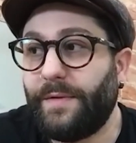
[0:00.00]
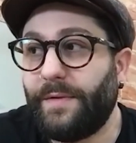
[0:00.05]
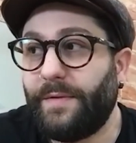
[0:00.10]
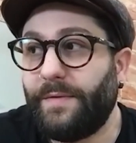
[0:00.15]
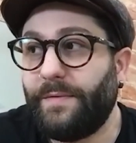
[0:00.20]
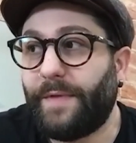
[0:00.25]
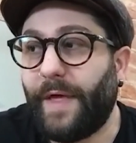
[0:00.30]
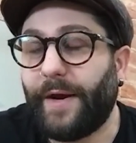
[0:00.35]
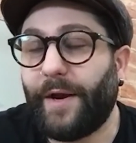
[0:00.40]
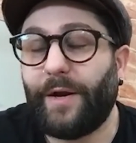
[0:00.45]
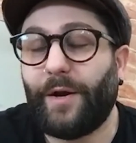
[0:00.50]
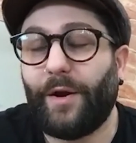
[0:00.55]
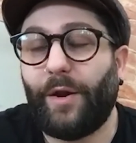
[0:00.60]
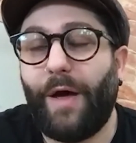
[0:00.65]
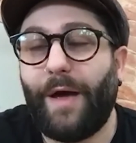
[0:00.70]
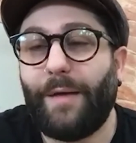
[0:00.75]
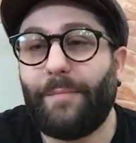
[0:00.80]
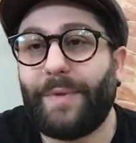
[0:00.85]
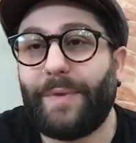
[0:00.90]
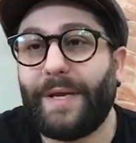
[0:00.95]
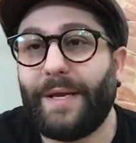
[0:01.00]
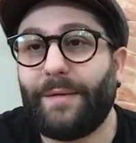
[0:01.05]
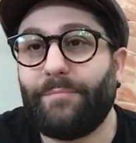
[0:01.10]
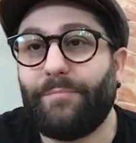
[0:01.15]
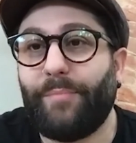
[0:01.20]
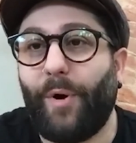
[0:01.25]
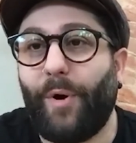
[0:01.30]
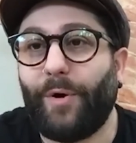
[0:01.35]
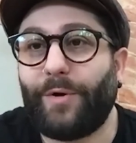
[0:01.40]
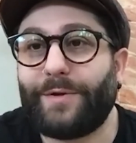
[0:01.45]
they don't like
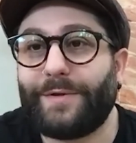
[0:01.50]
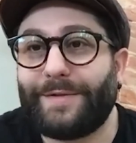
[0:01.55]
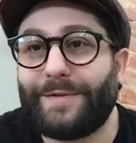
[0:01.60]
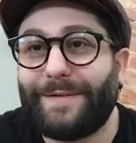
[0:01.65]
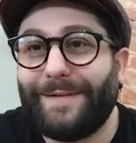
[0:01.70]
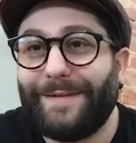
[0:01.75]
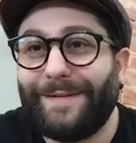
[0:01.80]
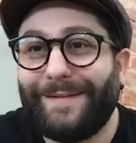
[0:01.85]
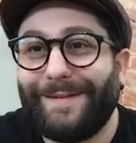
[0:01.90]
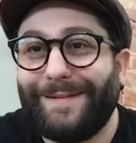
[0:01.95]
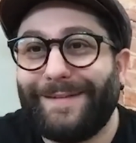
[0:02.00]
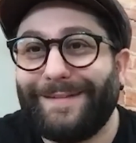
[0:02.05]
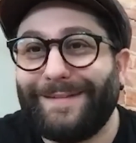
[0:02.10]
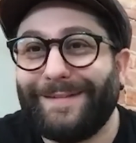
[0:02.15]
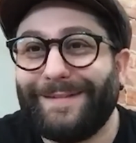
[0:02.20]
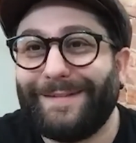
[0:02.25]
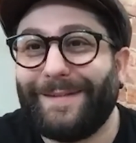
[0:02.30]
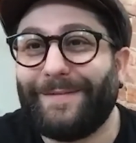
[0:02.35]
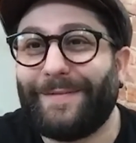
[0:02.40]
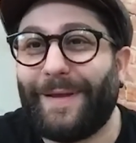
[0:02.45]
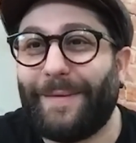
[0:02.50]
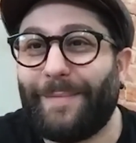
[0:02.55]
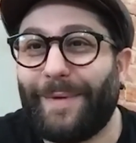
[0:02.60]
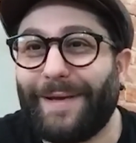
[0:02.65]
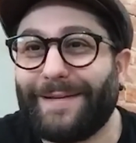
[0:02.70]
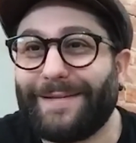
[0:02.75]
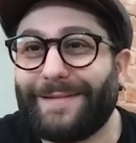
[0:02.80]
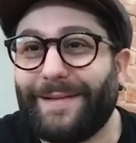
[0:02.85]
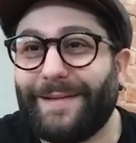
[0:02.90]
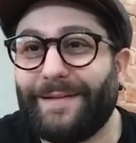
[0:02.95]
being boxed, if that
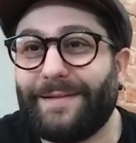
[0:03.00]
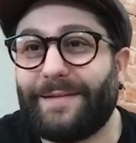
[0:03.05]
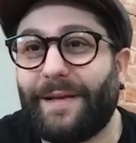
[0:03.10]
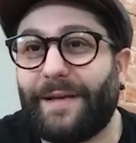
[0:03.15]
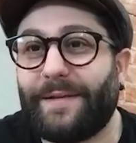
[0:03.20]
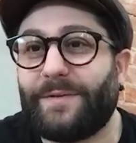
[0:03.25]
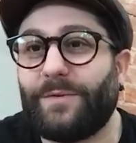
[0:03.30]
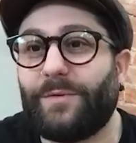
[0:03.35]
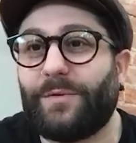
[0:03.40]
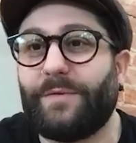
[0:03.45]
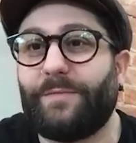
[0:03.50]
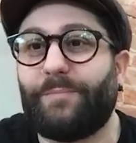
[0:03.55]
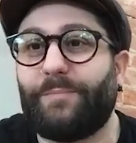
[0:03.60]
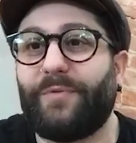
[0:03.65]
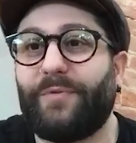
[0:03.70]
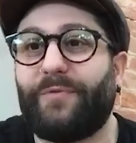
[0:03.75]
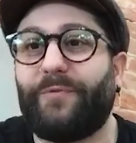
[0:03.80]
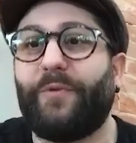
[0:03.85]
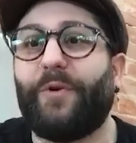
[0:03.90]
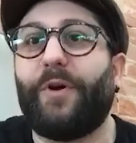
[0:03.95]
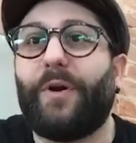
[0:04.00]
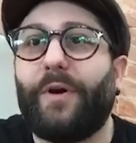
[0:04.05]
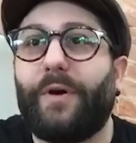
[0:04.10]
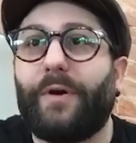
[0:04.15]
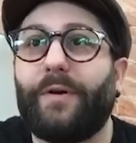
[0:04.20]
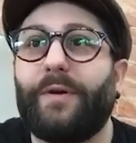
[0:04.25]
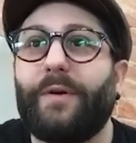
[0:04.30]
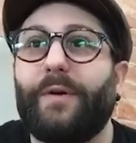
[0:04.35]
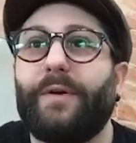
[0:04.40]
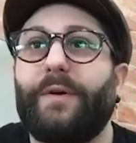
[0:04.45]
makes sense. They sort of
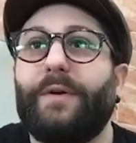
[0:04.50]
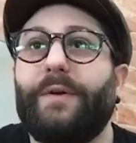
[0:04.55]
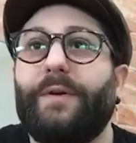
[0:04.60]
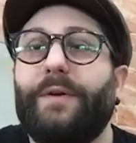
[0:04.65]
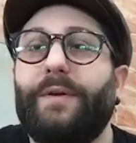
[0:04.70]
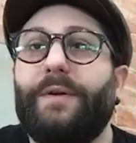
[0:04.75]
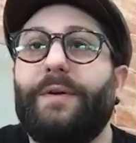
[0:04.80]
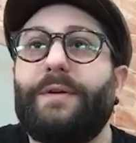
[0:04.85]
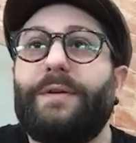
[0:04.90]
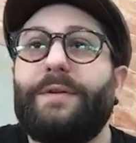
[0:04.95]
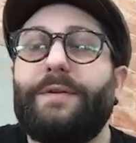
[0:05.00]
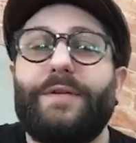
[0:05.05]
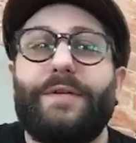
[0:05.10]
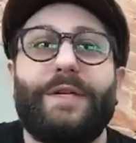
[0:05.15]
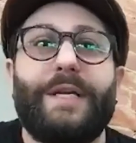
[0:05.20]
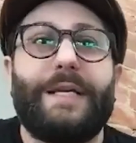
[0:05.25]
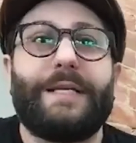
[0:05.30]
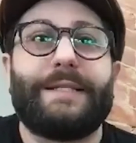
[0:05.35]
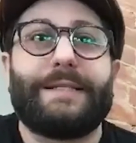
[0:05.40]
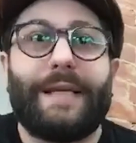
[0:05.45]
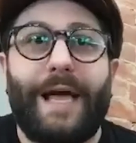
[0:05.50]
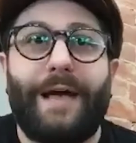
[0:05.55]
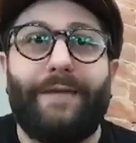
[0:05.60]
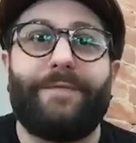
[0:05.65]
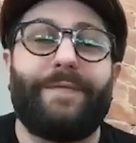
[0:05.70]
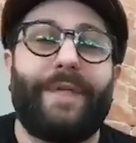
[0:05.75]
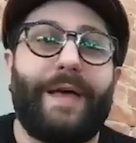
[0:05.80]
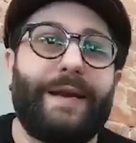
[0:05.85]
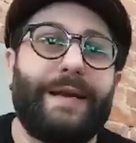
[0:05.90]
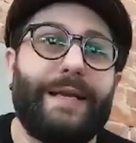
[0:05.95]
prefer, they need
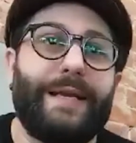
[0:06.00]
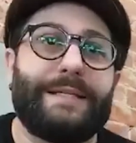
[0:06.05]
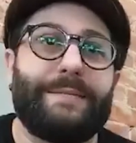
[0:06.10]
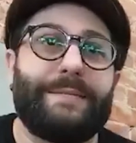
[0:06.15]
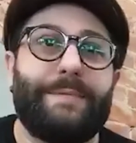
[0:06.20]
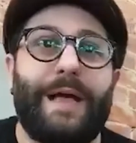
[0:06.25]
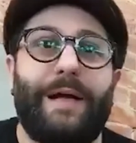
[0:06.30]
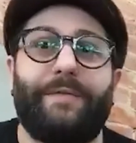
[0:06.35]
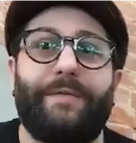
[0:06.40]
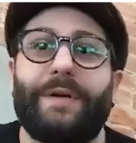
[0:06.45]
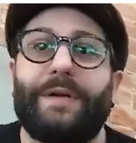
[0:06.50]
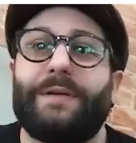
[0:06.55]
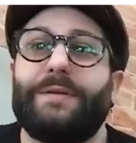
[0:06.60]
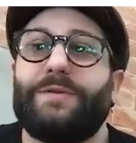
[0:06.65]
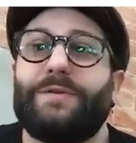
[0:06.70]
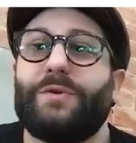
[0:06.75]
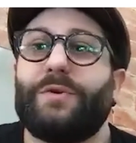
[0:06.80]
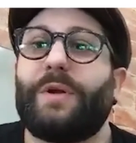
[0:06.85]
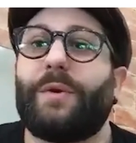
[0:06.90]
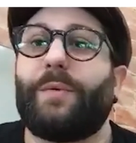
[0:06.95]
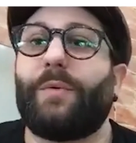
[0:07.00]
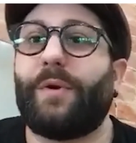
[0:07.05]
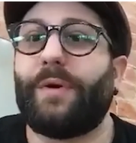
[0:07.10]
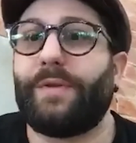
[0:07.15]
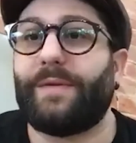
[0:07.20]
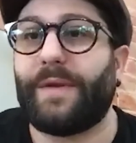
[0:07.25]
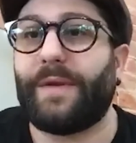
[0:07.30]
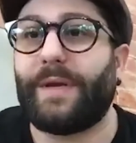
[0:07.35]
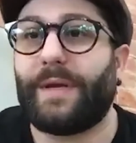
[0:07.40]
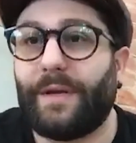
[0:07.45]
to be able to do their
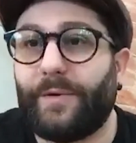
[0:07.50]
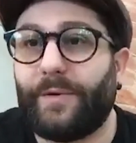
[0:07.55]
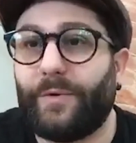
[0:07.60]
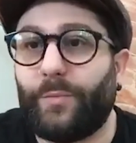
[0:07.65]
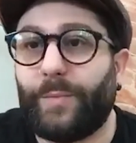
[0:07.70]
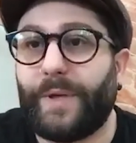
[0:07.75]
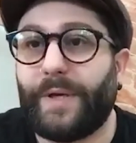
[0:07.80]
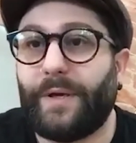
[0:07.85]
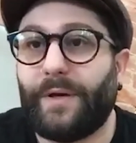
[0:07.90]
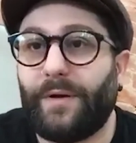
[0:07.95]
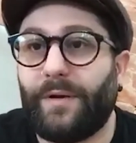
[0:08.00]
own thing a little bit.